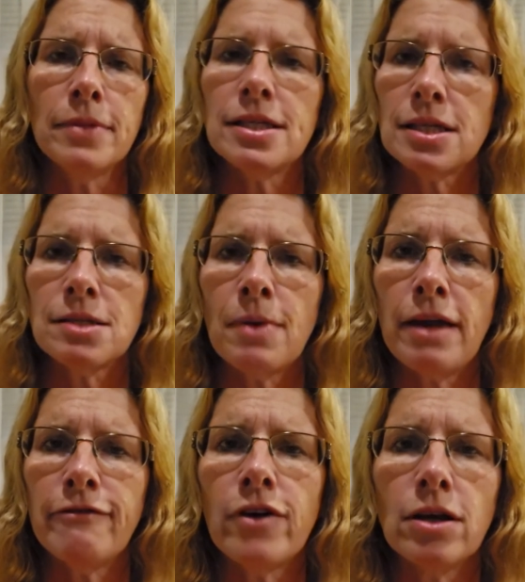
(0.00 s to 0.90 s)
This is
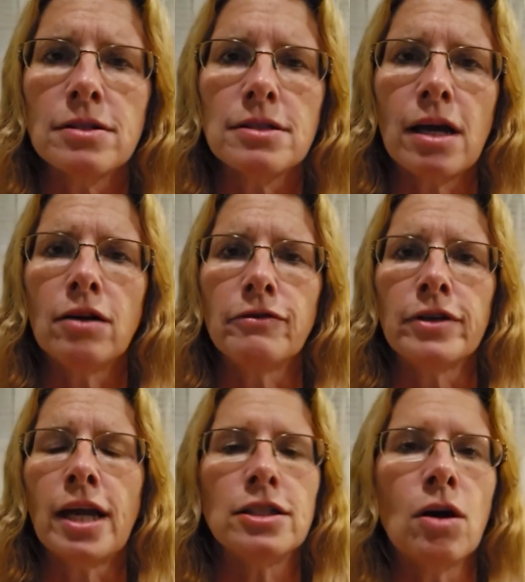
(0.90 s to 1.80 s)
my false self,
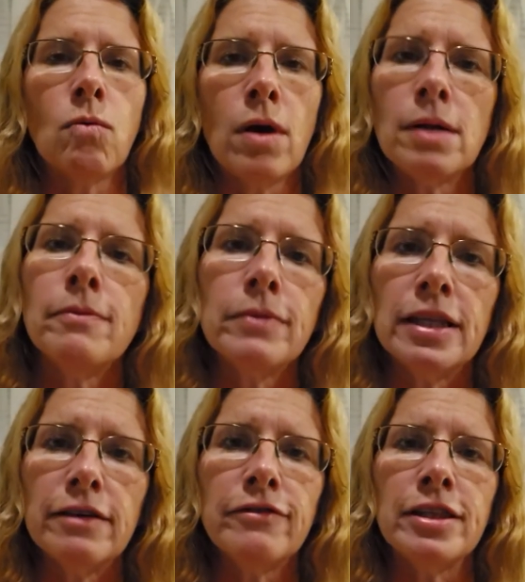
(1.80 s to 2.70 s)
and I don't want to
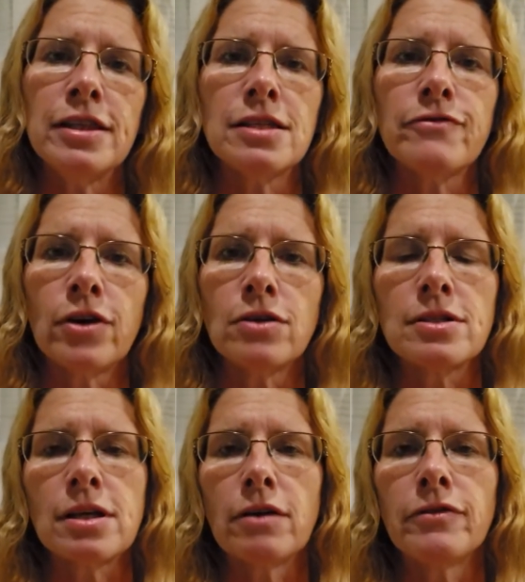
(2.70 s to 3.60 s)
live in this false
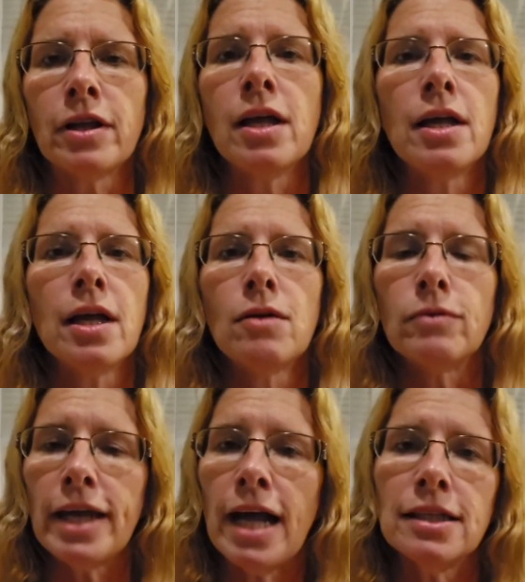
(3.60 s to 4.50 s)
self
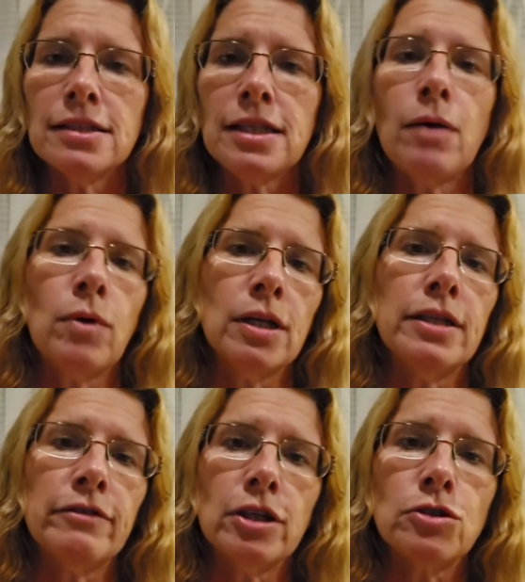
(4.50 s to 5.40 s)
reality. I want to
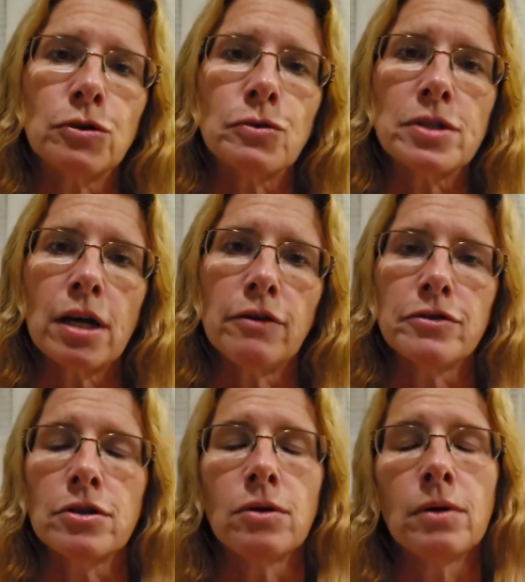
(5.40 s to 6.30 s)
live in a true self.
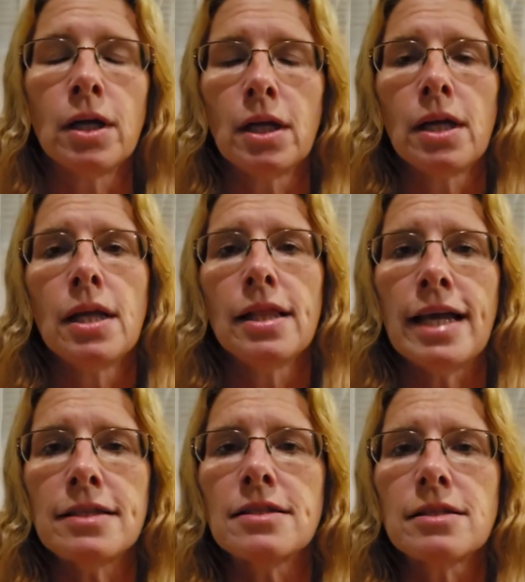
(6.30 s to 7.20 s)
So
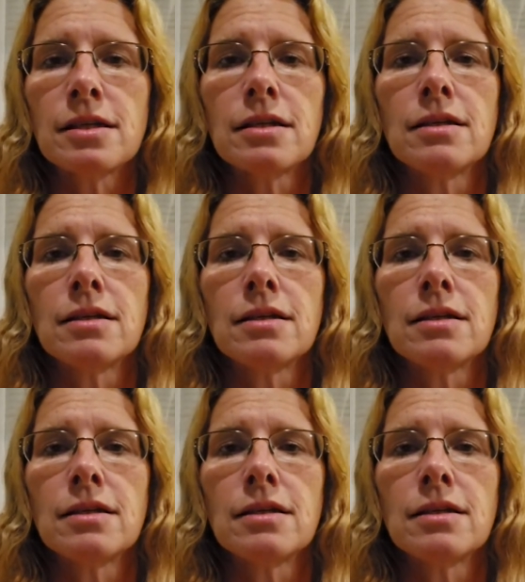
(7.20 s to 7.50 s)
let's